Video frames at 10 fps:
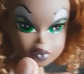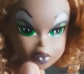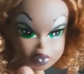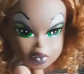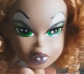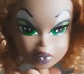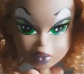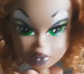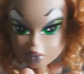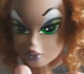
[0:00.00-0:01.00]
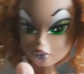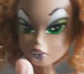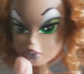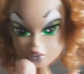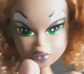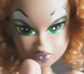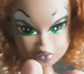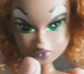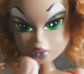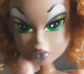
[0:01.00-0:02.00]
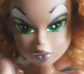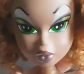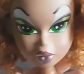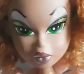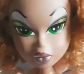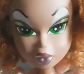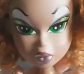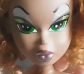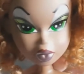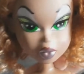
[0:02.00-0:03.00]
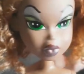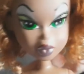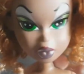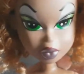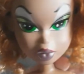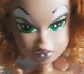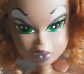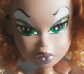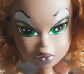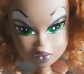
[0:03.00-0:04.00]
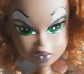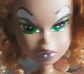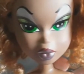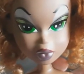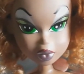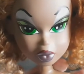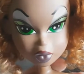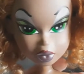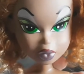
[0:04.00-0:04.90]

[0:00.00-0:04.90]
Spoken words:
Very Bratz, but still like its own unique look in a weird way.